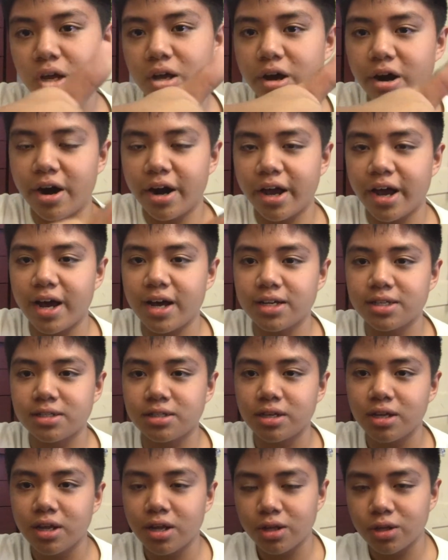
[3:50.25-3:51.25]
Alright guys,
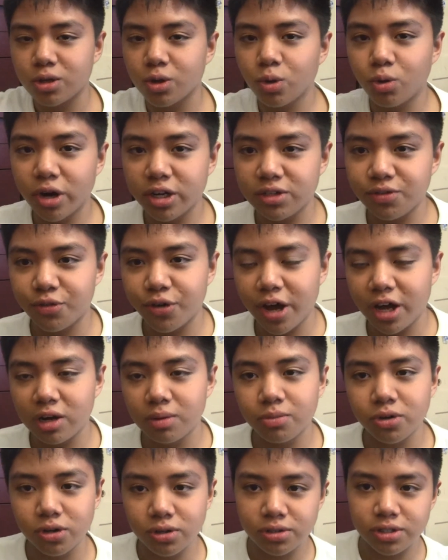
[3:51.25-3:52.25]
so Crazy for
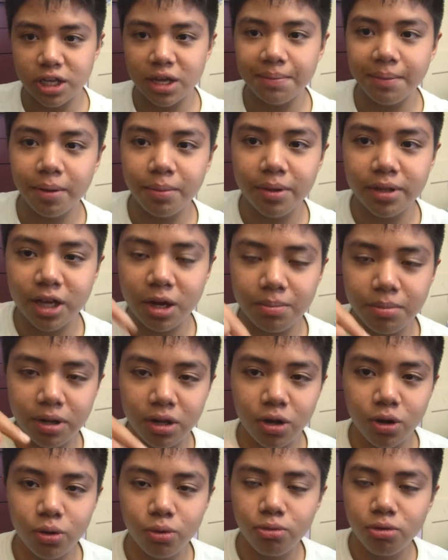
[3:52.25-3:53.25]
Animals, email me down
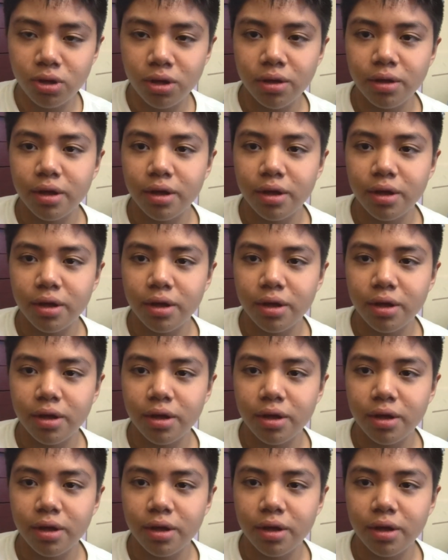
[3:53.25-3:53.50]
below